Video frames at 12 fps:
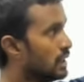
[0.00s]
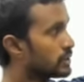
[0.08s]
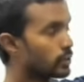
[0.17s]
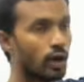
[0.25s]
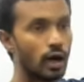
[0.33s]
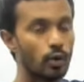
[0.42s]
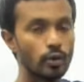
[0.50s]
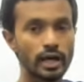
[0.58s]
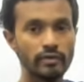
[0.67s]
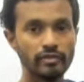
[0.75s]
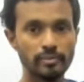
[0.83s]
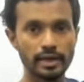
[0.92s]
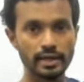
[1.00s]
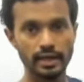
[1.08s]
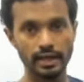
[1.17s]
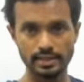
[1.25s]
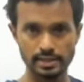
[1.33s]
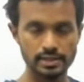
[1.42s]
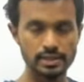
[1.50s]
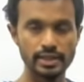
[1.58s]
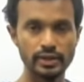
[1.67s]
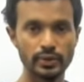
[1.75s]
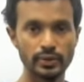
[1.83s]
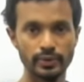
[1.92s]
So how can we make x
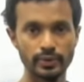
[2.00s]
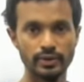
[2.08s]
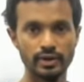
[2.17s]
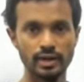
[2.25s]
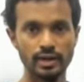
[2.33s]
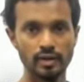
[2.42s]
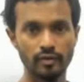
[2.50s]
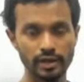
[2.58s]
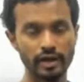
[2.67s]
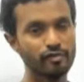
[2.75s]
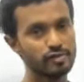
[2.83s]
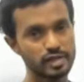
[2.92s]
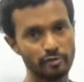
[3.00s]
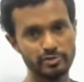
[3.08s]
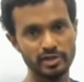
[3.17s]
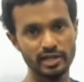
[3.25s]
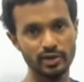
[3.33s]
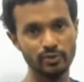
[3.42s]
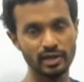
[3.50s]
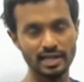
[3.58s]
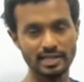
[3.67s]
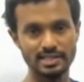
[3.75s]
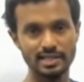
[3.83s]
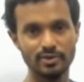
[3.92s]
0? We have to substitute
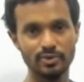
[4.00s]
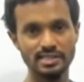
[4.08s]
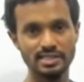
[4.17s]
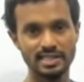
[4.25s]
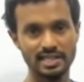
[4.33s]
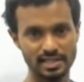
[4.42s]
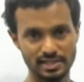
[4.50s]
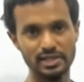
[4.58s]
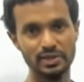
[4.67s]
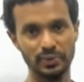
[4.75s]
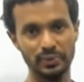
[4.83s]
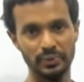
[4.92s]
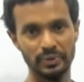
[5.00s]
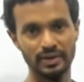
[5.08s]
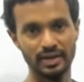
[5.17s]
x equals 0.